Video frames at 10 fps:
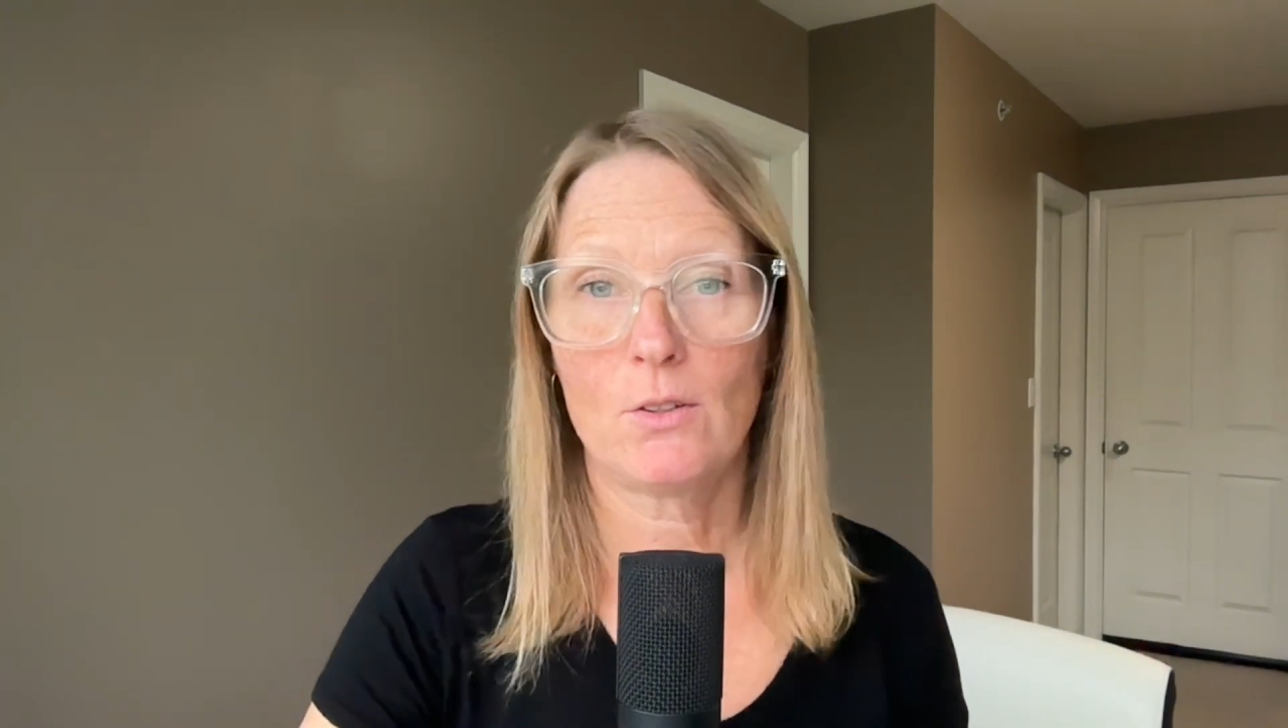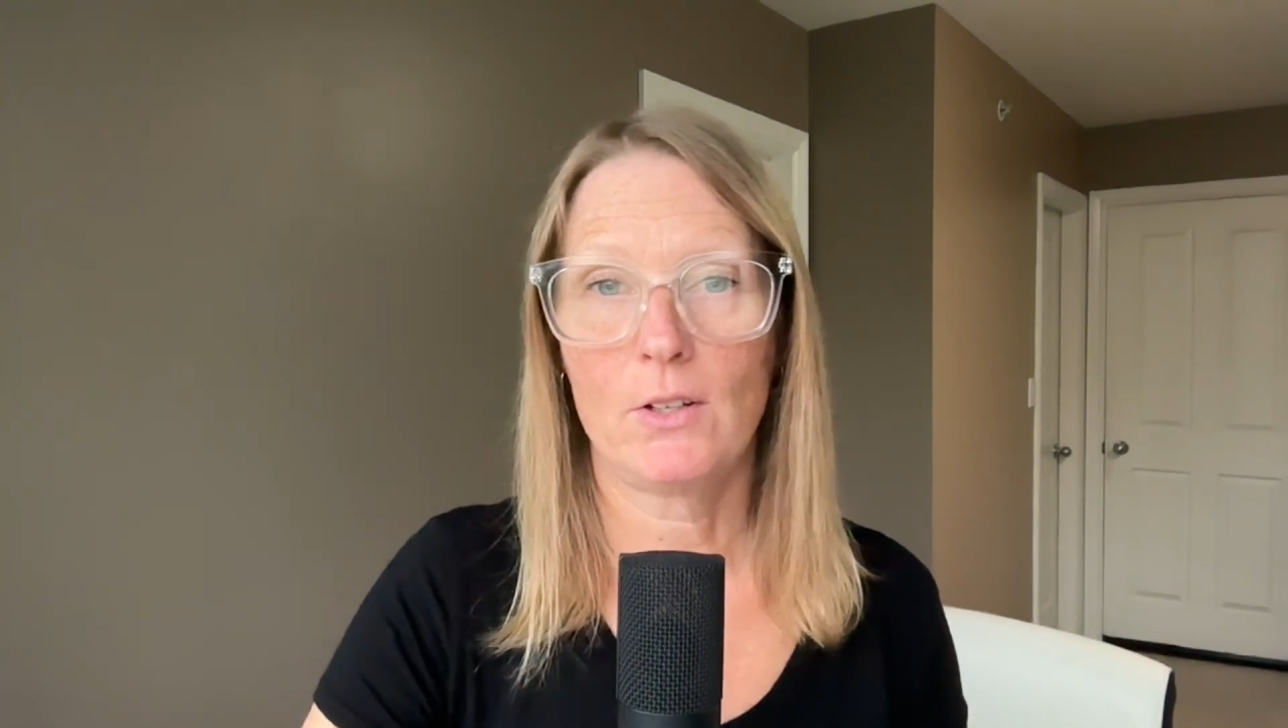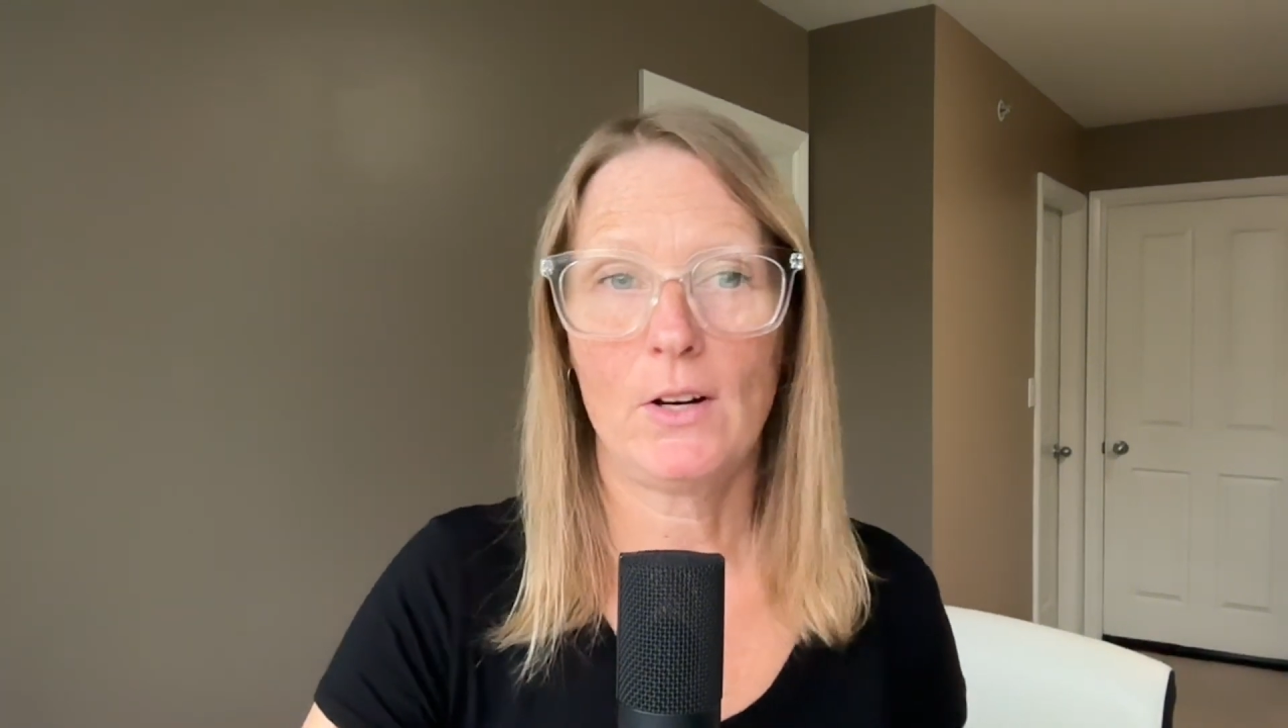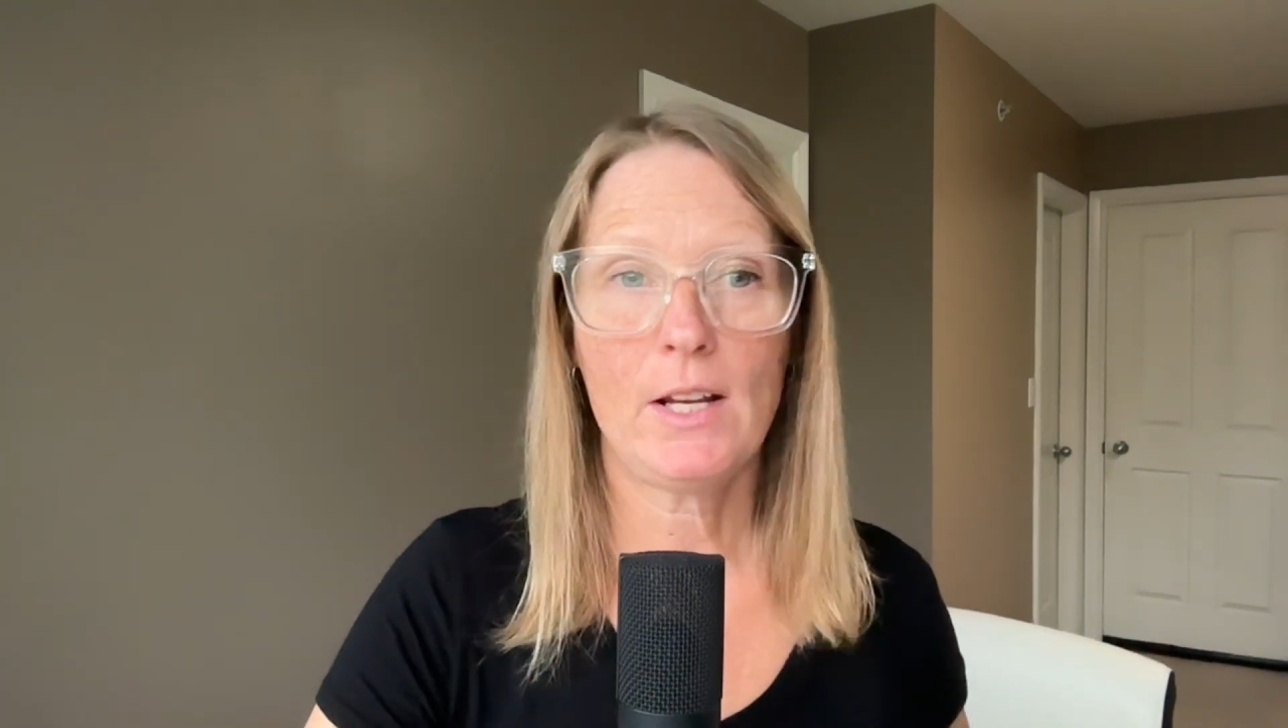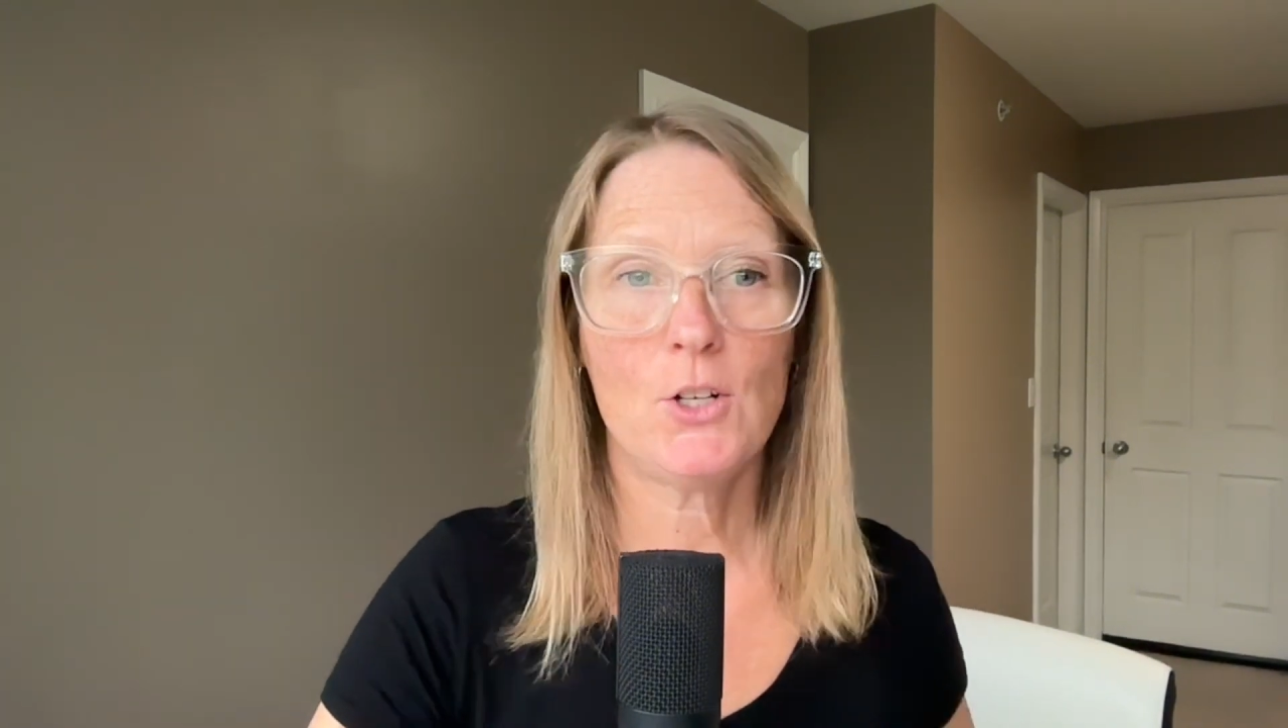or
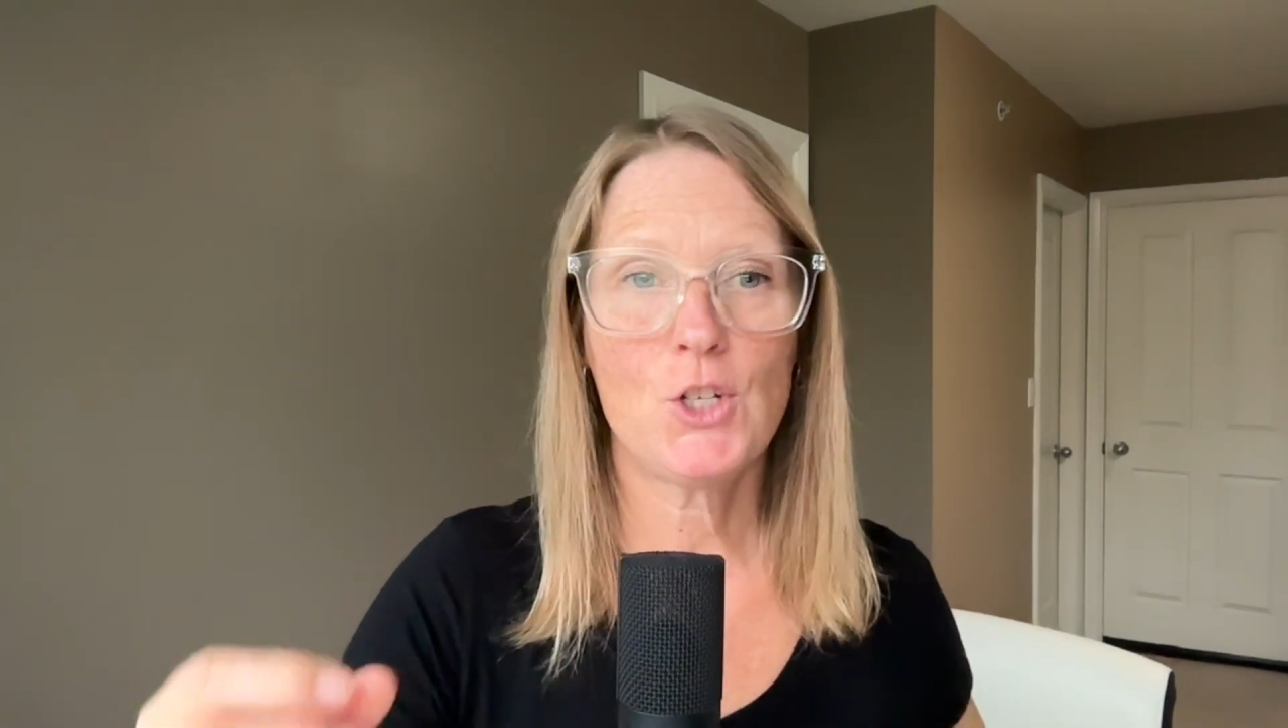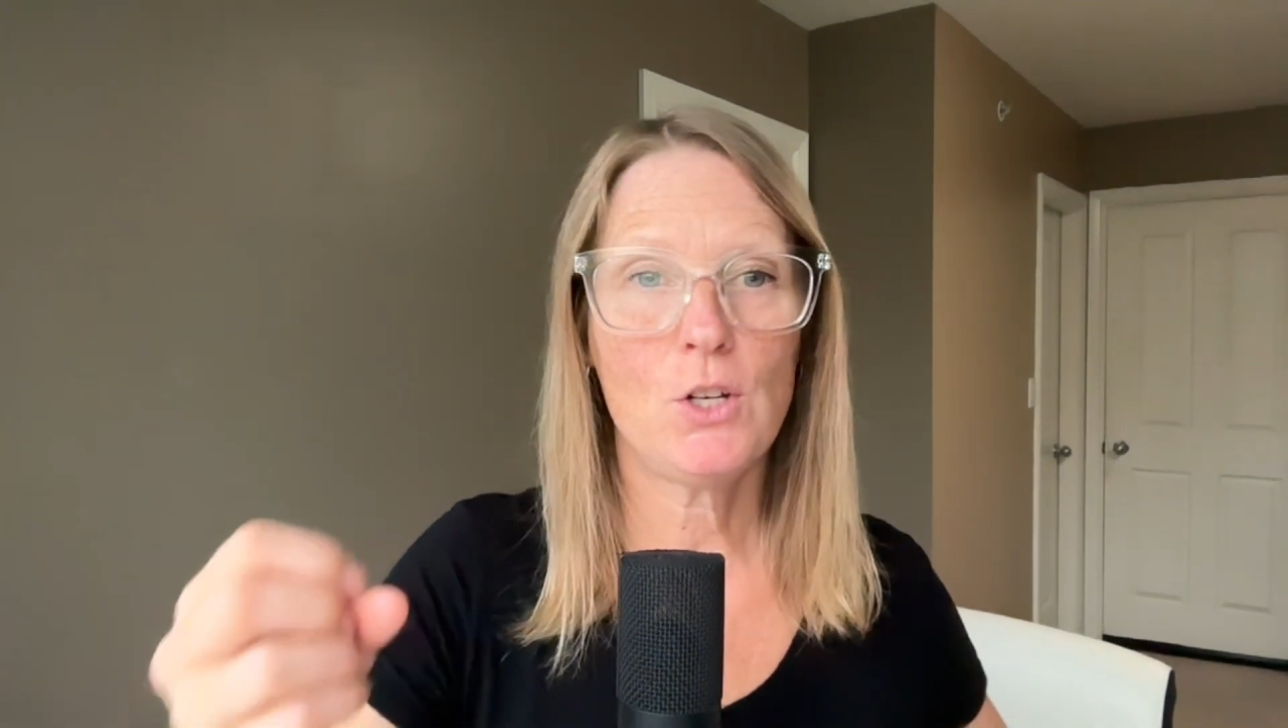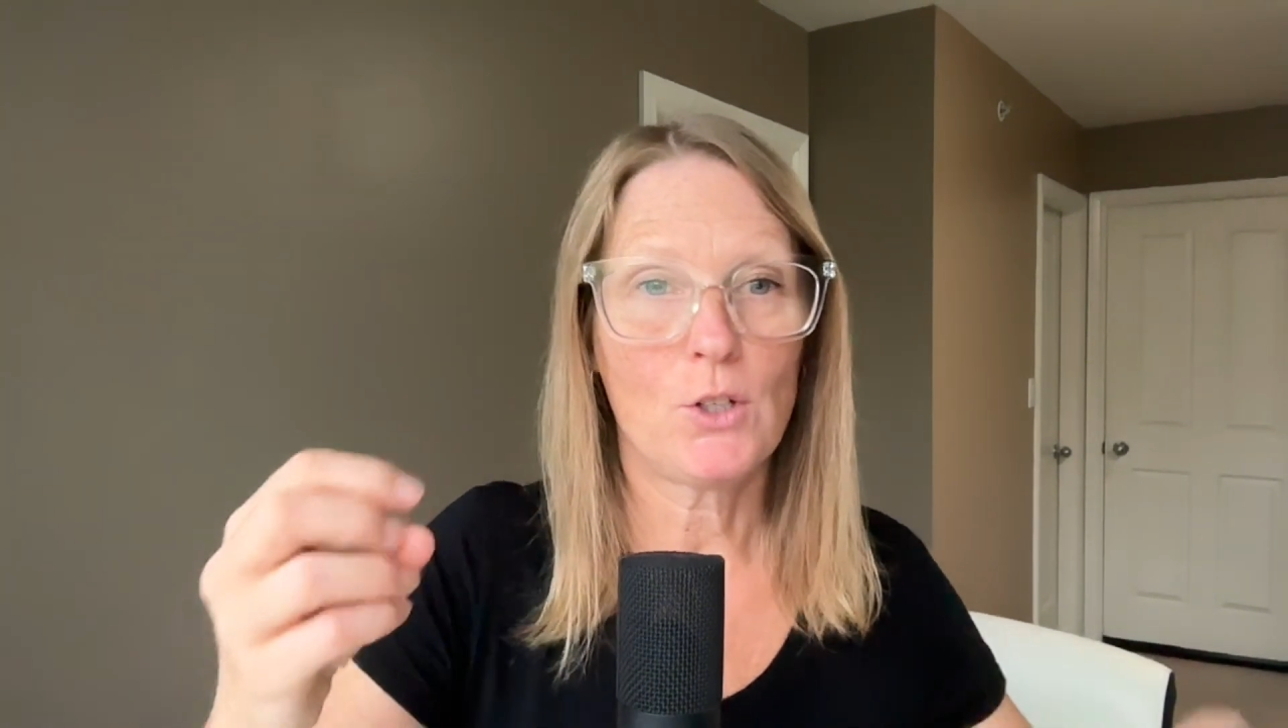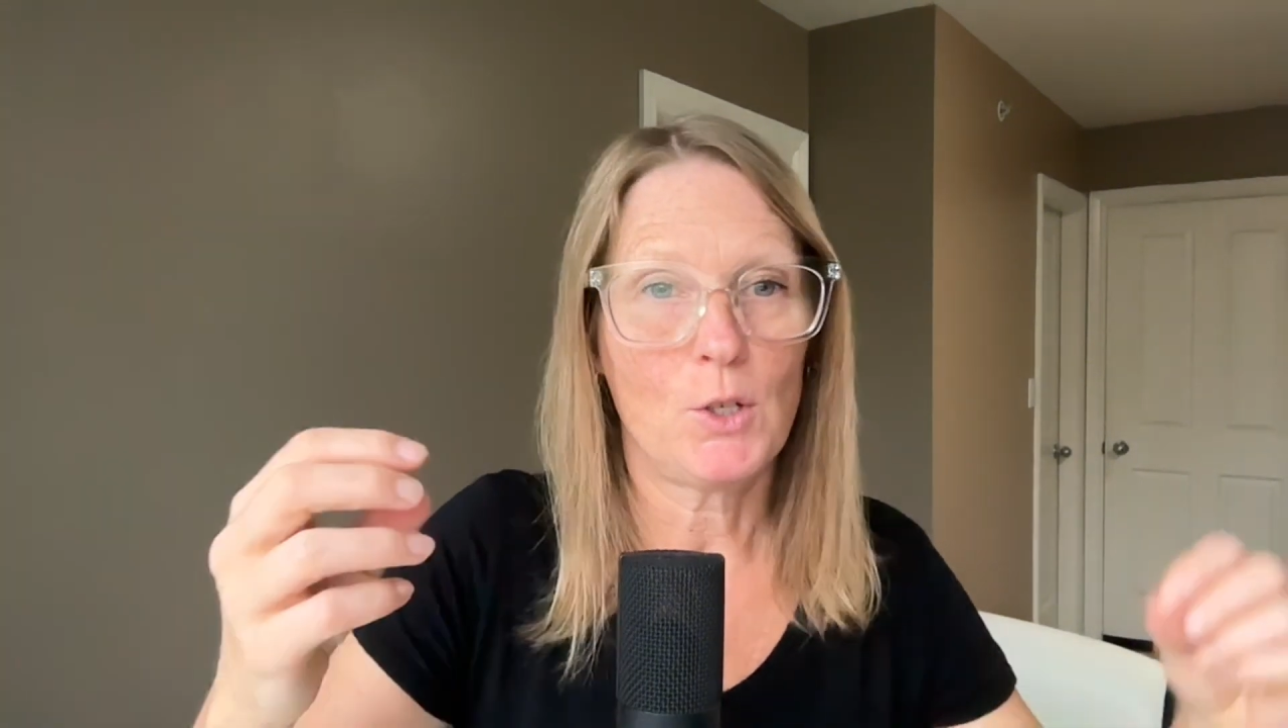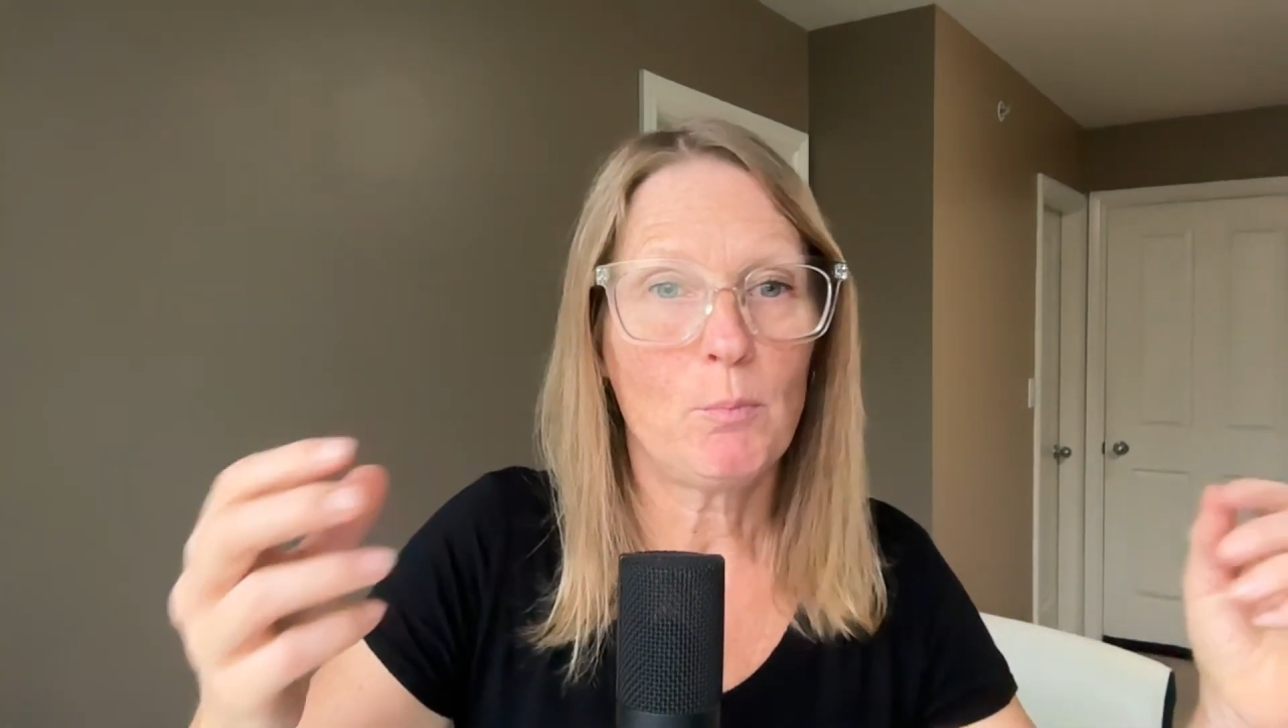your energy or your